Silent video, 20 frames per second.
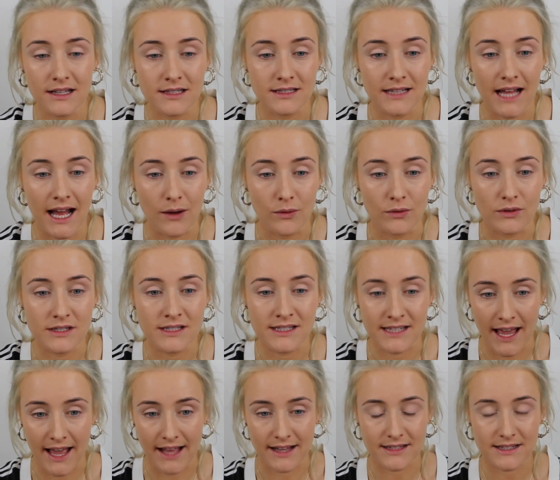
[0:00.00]
is now
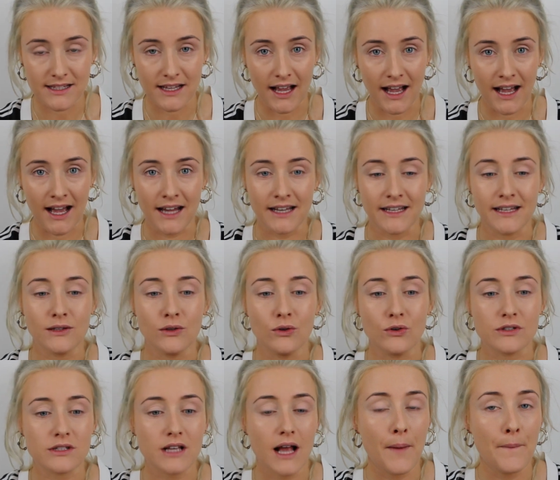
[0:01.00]
set and it
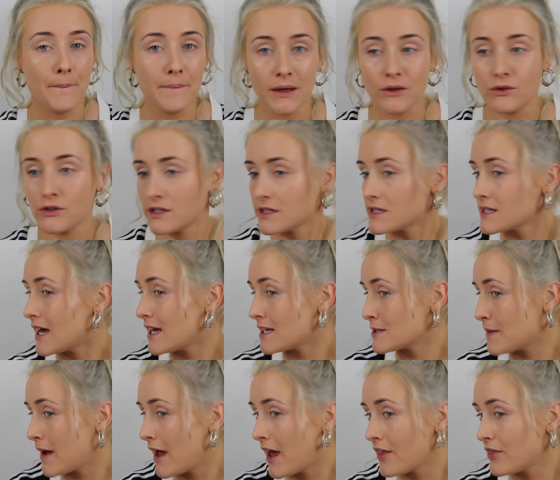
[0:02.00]
looks a million
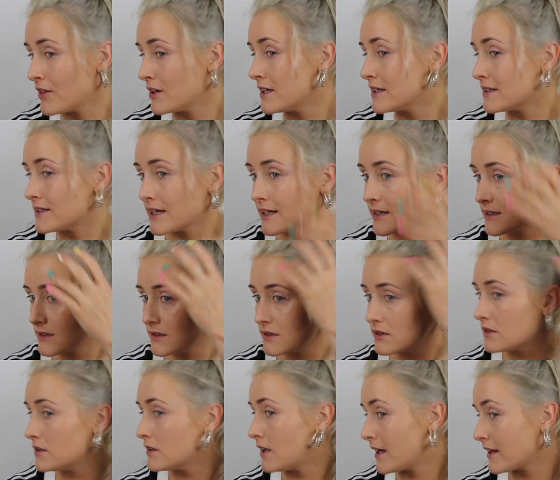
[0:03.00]
times better than it did.
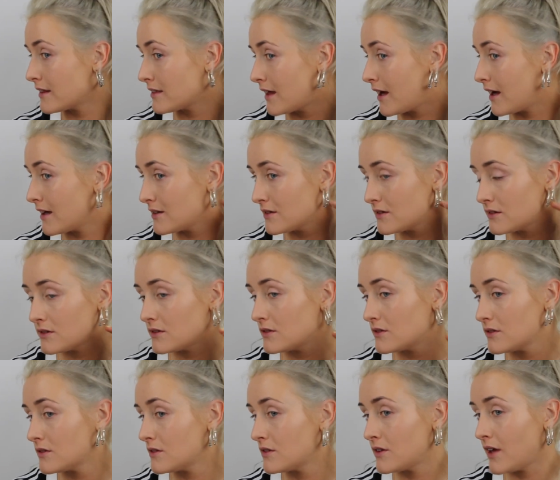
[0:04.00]
Like
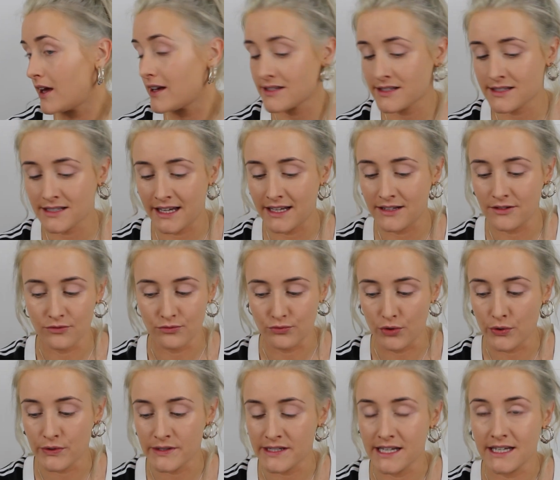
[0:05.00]
that skin
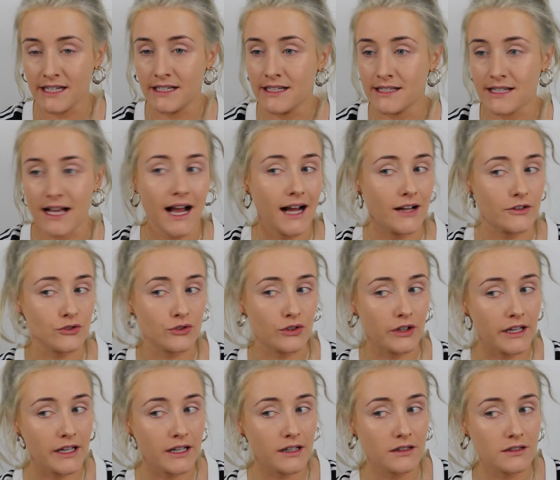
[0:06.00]
routine is
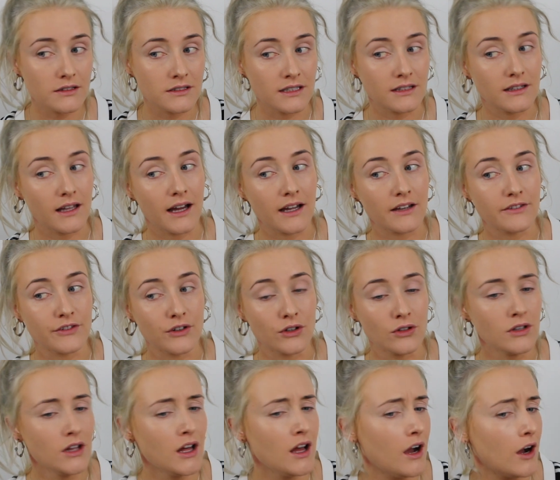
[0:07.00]
actually delightful.
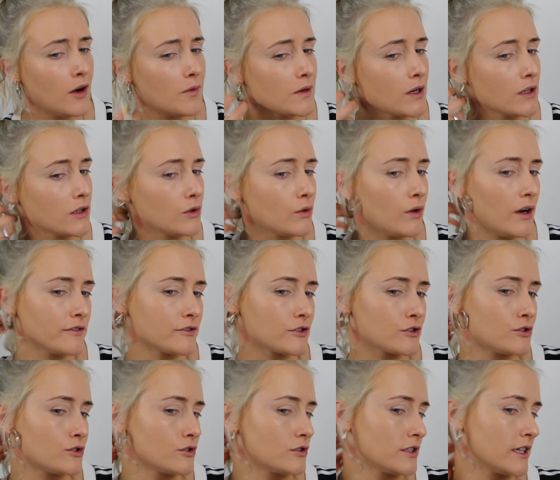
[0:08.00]
Oh my god, look what I've
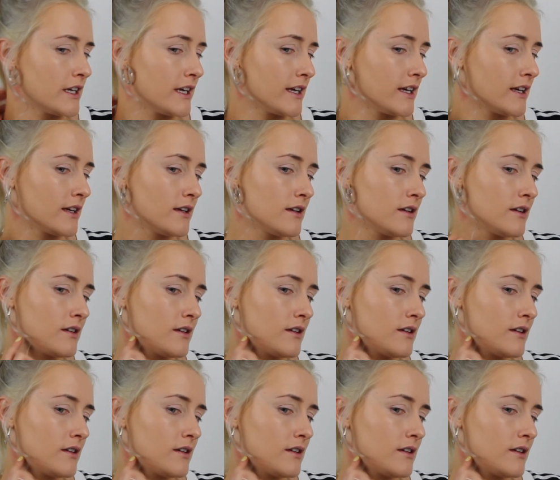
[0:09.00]
just done here.